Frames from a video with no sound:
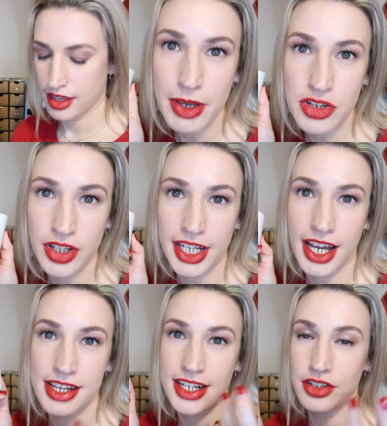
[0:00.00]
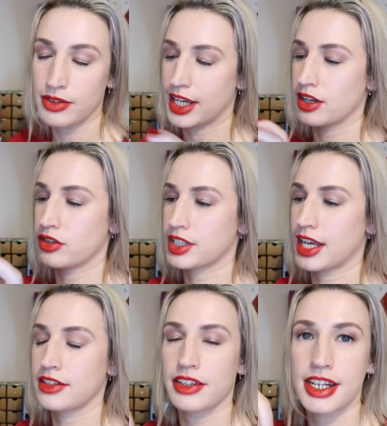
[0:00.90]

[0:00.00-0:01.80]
It smells really nice, and I do like a good candle,